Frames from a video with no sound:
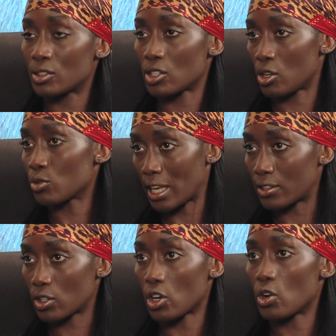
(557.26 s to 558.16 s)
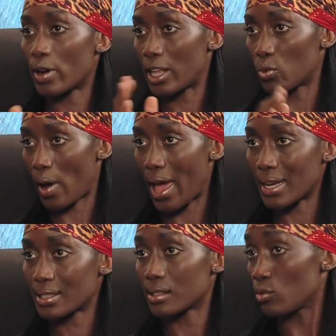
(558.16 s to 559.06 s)
So just go and
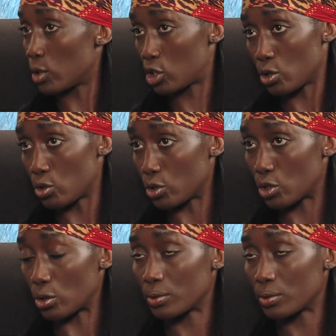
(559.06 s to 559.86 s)
wax, which you do too.